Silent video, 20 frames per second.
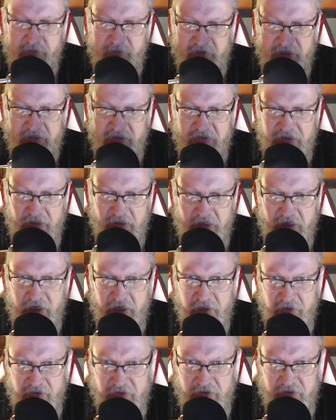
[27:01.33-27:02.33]
are still
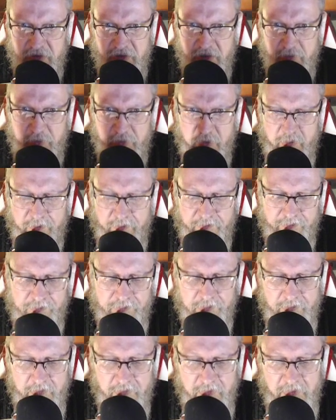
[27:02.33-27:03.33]
unstable.
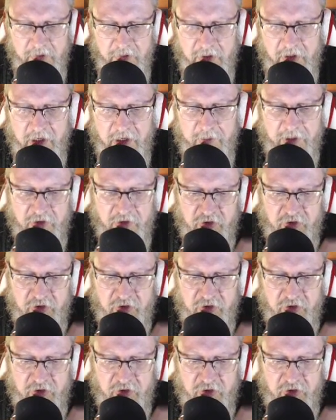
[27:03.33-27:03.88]
And